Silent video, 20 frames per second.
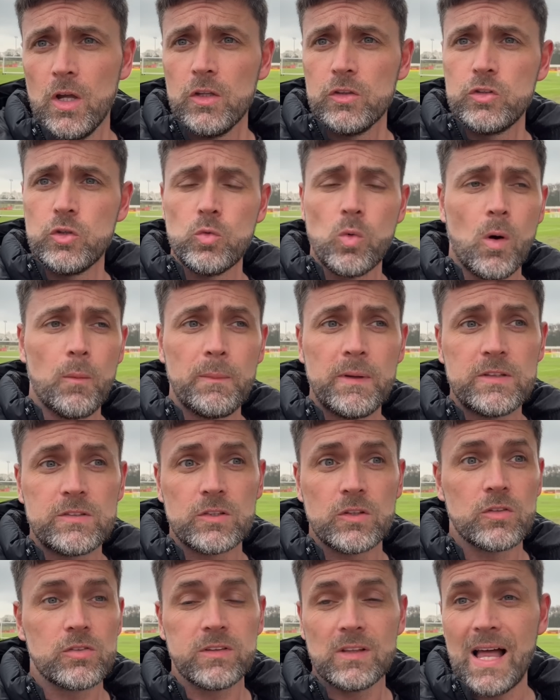Do you want me
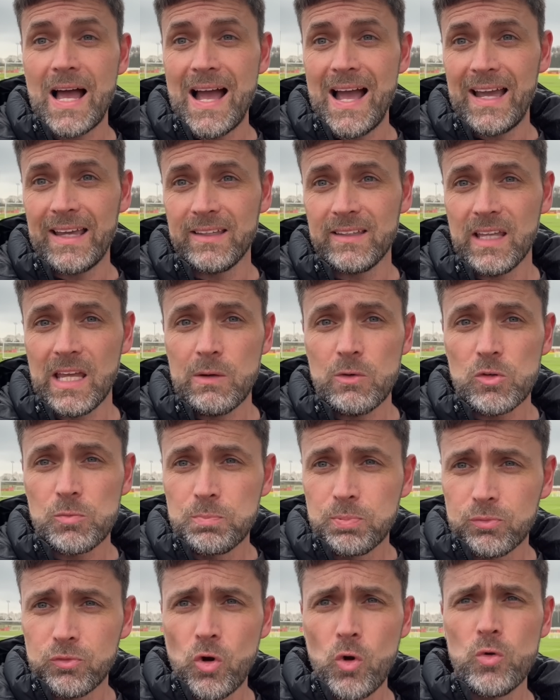to just lie? He was
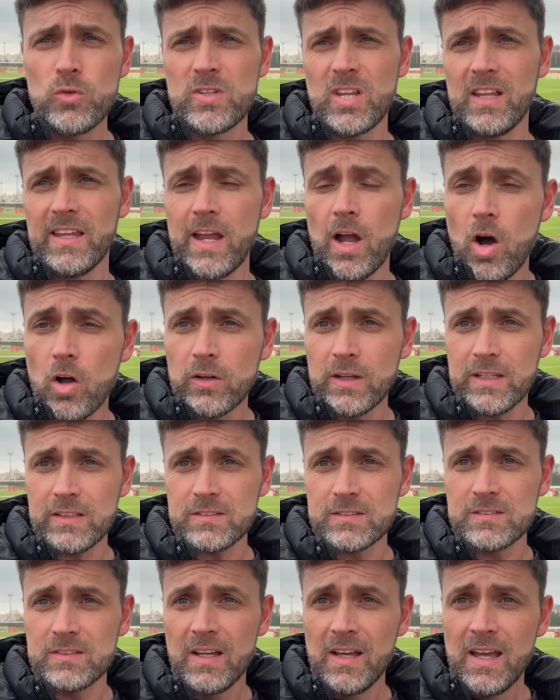brutally
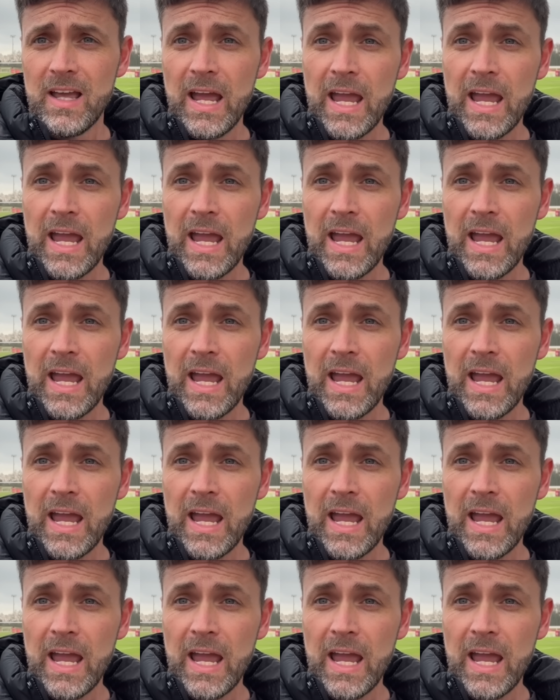honest.